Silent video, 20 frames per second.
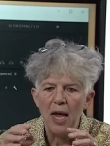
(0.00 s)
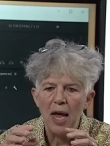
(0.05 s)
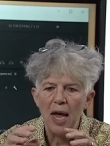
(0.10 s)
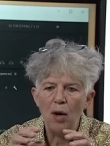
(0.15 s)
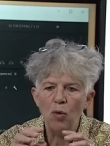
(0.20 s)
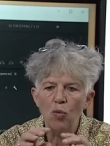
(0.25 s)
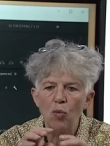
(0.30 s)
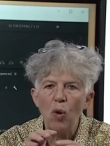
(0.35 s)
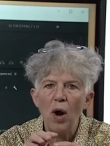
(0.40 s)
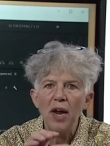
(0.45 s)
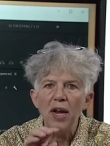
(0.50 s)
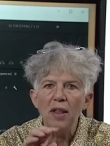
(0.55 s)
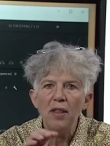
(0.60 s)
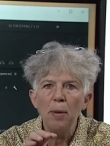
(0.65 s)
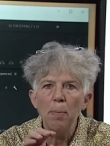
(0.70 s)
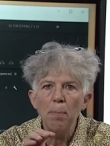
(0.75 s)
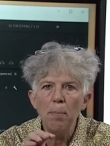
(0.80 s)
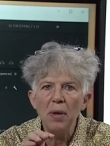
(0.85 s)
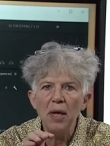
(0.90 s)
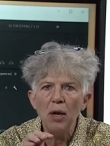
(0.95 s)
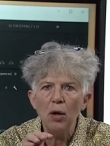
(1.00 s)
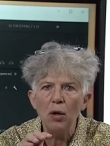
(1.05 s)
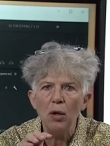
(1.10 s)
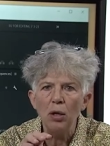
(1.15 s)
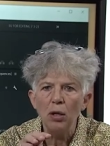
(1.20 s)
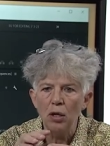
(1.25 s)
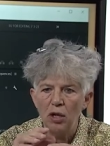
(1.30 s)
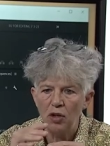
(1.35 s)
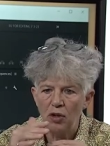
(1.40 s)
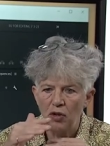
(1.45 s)
And right in the
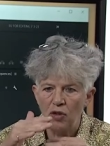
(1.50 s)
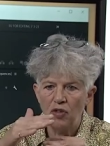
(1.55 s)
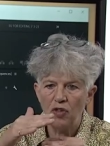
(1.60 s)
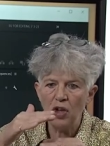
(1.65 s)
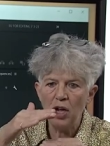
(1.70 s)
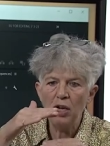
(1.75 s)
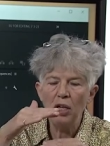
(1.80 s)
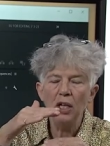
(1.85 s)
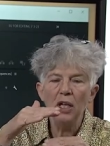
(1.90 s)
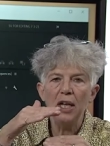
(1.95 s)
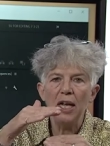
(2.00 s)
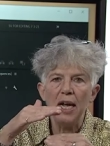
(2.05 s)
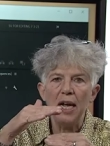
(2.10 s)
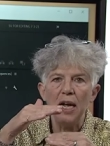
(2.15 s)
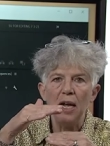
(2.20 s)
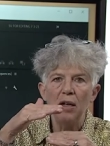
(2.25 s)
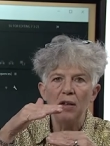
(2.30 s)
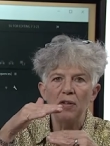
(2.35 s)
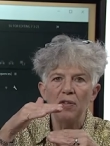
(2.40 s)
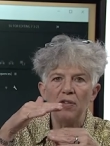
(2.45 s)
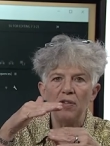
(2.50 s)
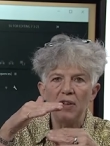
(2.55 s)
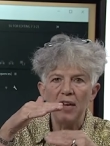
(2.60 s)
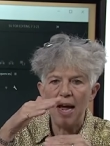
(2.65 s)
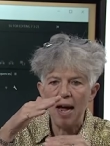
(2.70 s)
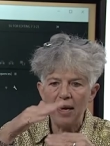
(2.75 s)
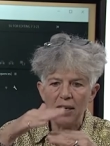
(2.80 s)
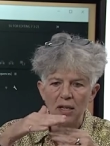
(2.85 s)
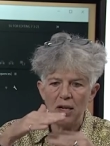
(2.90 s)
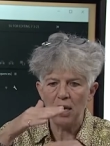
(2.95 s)
middle, suddenly
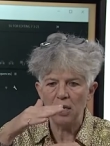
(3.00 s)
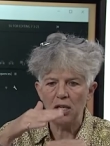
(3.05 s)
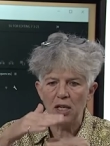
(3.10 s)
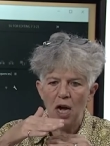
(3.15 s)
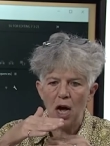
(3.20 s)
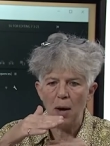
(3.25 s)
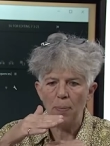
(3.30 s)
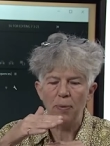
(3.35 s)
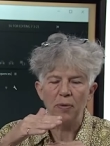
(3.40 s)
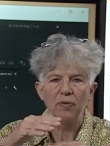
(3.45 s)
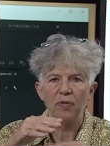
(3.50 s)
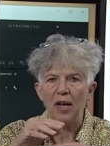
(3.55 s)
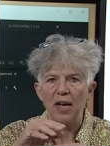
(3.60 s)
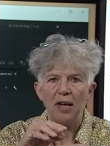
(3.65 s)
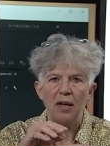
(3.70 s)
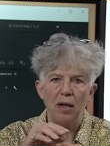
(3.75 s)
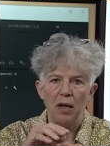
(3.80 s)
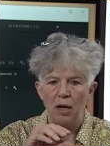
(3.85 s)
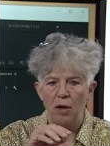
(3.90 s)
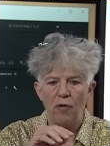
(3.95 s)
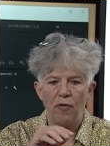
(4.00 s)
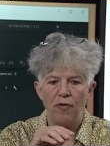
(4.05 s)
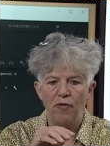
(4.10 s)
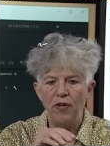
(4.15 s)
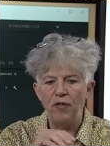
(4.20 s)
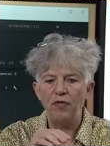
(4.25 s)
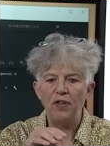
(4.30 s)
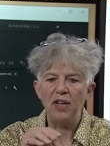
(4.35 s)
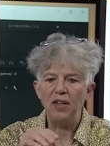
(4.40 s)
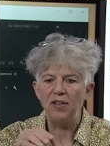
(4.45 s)
stacked on top of like
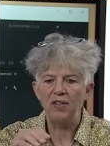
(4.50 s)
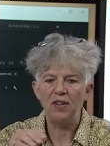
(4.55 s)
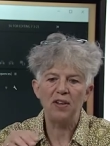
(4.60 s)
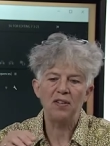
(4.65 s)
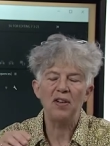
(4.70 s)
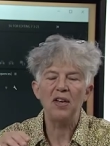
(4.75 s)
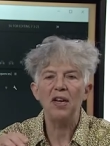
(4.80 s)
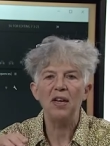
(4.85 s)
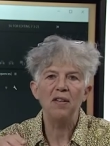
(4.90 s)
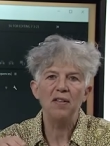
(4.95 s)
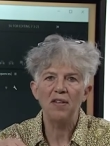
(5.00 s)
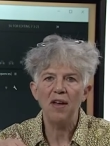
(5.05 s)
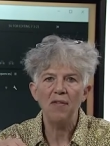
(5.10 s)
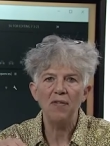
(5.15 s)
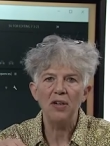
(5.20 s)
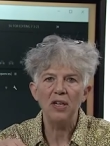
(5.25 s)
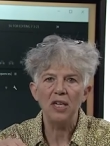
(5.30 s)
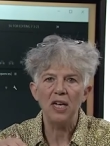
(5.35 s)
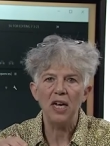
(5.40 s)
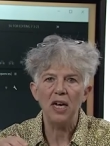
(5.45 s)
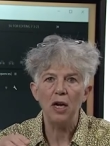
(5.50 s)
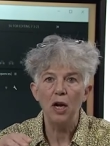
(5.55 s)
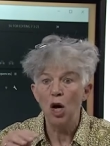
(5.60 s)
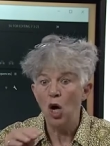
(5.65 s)
15, 16, and 17